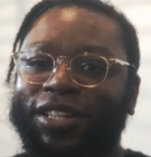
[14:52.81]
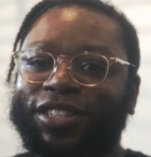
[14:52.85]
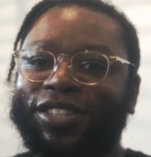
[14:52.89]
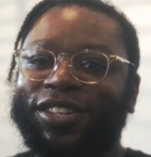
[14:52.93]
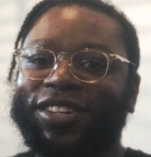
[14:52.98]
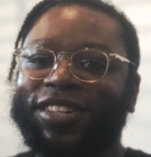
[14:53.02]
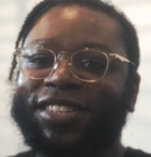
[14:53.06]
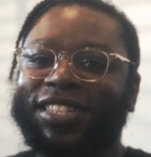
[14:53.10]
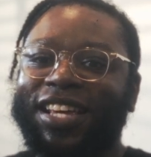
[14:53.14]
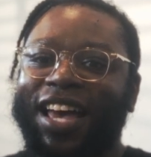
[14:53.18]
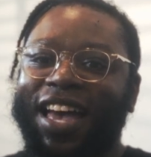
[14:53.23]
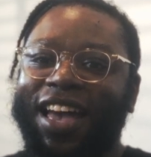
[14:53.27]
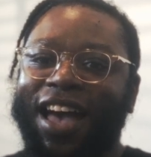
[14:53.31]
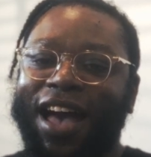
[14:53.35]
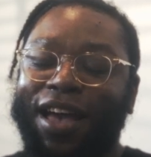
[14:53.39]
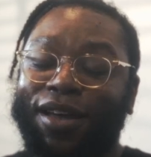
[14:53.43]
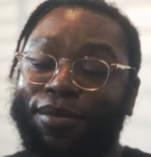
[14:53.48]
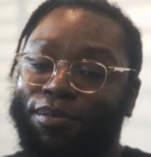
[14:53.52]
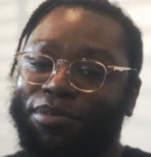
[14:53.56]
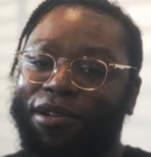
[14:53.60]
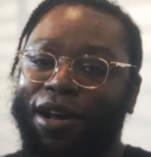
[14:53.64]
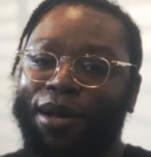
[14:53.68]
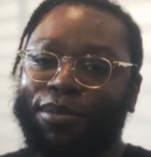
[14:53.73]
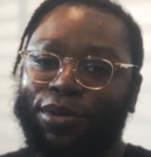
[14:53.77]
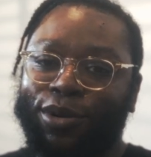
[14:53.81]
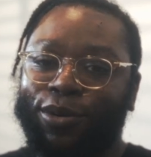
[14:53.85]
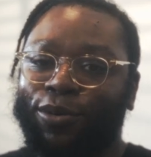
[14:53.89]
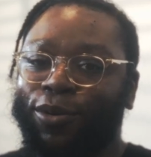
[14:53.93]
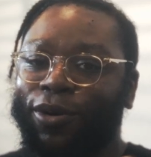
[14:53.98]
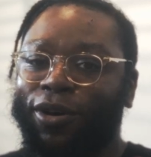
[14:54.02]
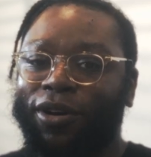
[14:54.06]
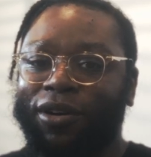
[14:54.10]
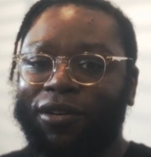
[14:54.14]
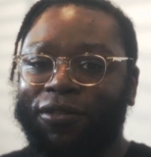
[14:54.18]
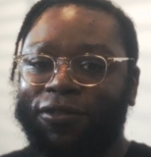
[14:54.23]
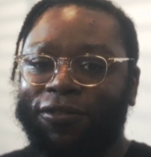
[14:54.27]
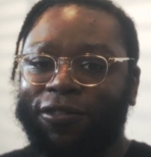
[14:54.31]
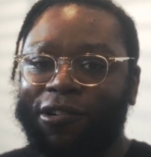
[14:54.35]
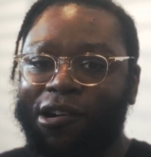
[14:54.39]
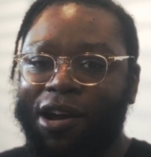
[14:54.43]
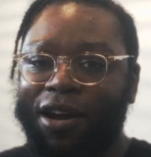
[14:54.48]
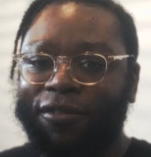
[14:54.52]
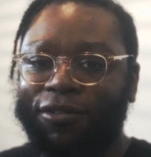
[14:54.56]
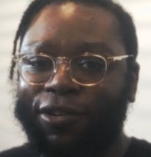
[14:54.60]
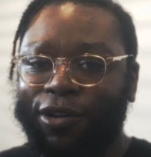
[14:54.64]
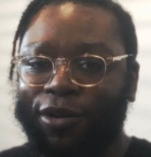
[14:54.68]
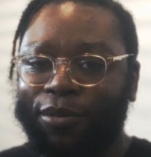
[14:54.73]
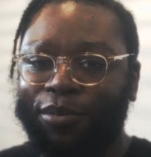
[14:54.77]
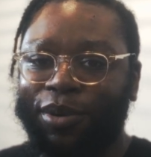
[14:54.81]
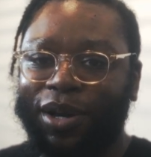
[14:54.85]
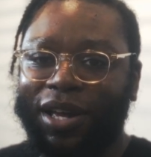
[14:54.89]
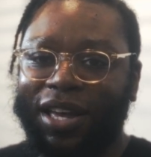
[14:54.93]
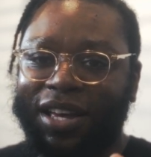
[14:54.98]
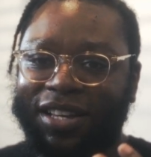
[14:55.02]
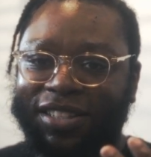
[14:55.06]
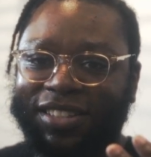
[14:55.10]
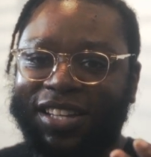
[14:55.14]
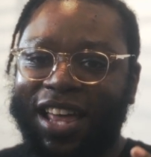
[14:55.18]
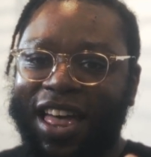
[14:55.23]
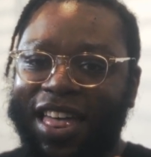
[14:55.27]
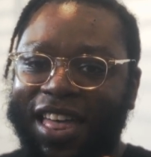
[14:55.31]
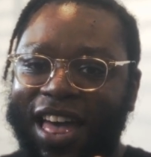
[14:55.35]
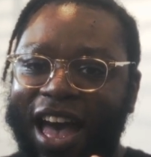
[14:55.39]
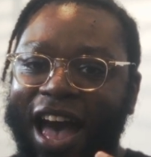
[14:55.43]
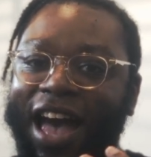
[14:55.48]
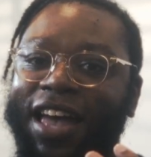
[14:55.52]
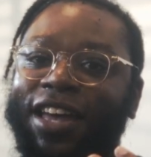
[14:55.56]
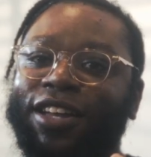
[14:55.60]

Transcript: So it's like I could probably work forever because like I